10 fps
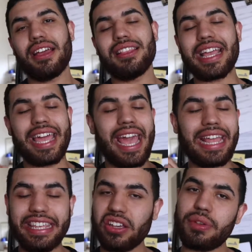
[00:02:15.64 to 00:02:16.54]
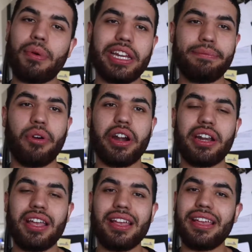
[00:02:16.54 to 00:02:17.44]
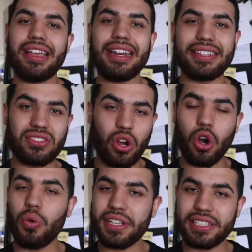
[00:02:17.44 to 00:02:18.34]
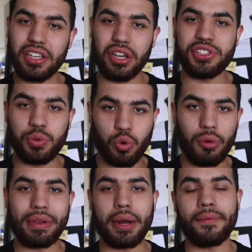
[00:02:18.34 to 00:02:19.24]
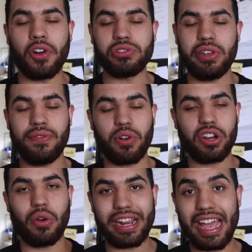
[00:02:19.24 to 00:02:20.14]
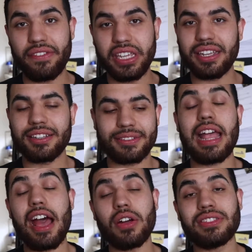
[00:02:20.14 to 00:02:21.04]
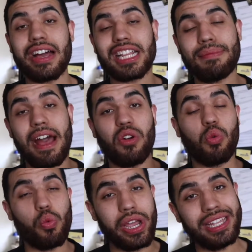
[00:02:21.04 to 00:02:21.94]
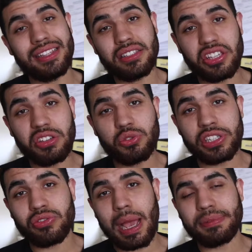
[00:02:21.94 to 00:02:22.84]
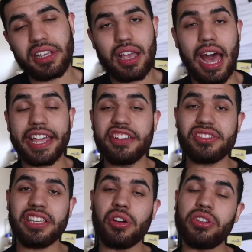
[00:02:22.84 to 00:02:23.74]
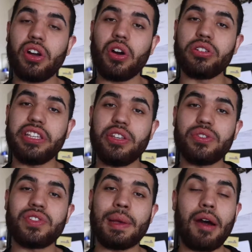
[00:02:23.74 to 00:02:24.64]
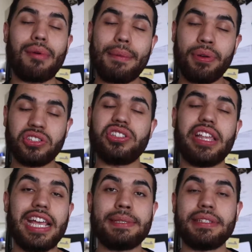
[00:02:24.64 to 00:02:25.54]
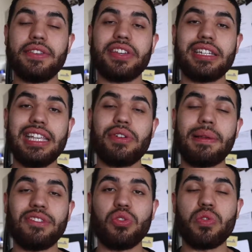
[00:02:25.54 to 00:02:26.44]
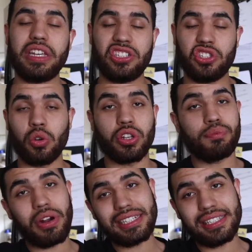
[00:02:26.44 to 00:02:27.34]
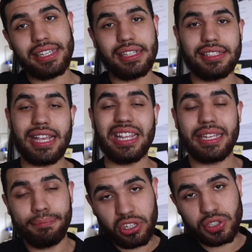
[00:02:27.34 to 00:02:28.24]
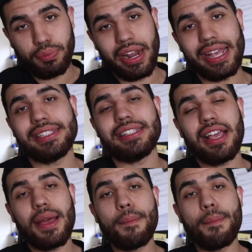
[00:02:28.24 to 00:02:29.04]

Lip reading: like any other body part, it is always good to warm it up first before going heavy. Now, talking about when to use wrist wraps, I usually only use them on my push days, specifically when I'm doing shoulder presses, standing push press,